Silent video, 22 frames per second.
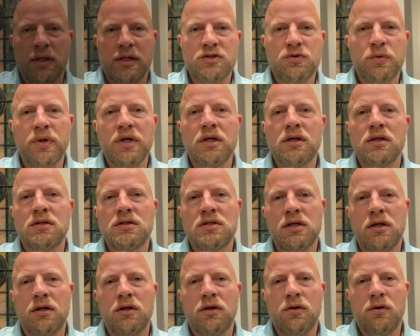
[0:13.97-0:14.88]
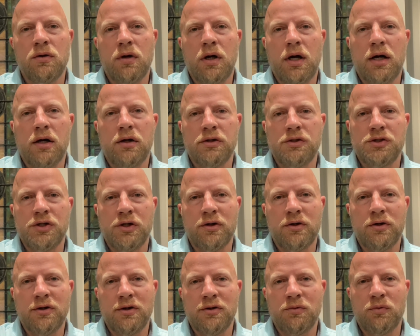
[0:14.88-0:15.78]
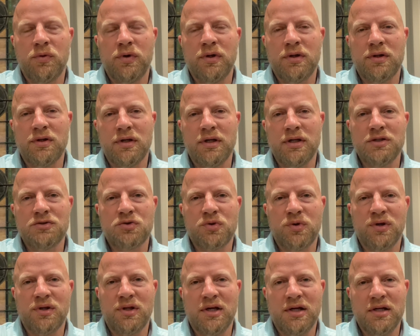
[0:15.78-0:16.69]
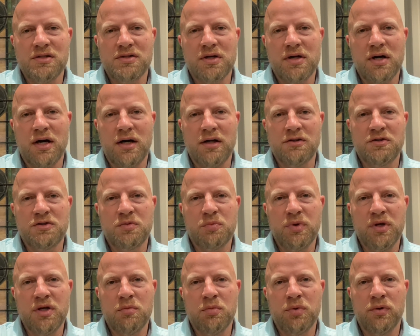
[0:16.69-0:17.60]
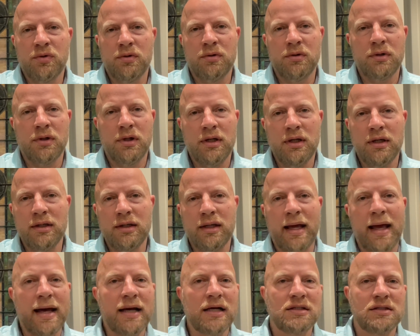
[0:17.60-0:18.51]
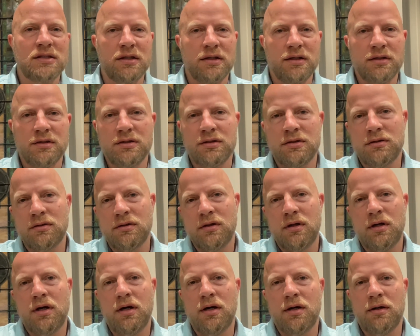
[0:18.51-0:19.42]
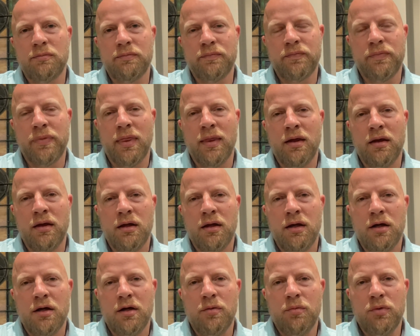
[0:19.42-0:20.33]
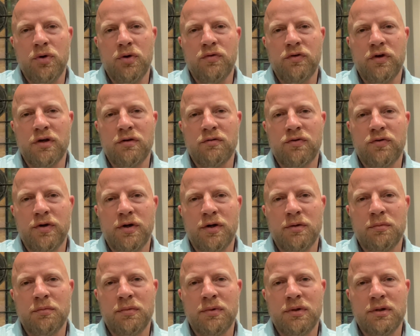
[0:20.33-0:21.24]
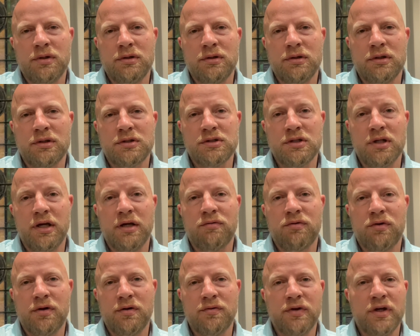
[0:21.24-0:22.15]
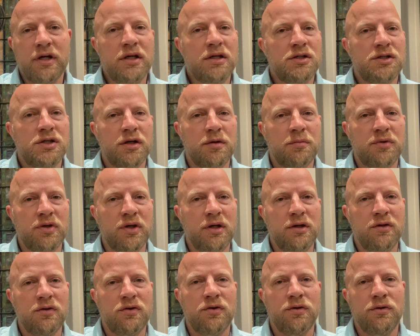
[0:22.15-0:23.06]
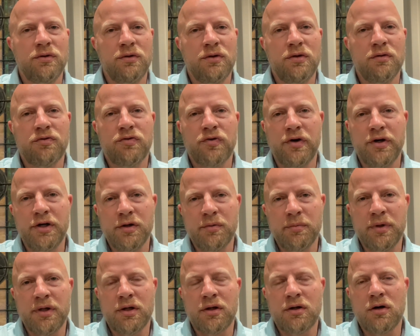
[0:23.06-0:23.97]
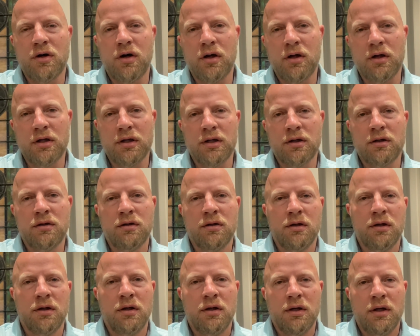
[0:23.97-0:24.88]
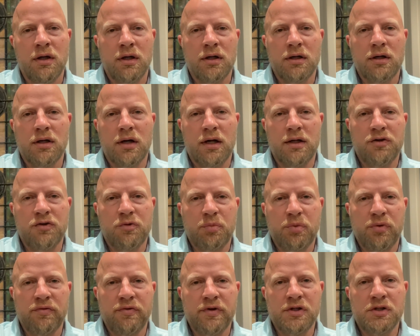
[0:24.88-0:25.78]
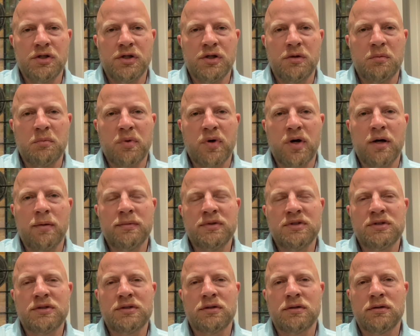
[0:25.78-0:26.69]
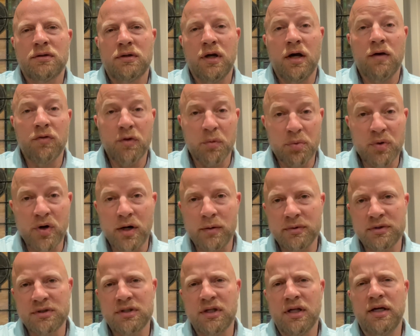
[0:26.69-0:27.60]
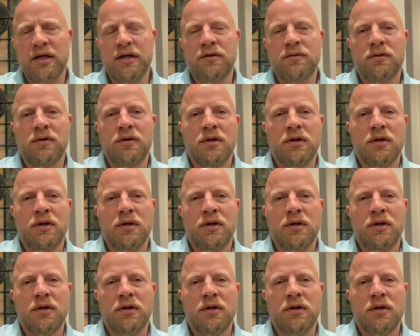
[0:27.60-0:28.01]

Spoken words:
As we continue our journey with the Israelites, God's people in the Exodus, moving from the slavery of Egypt into the freedom and the calling, God's provision and promise of the promised land,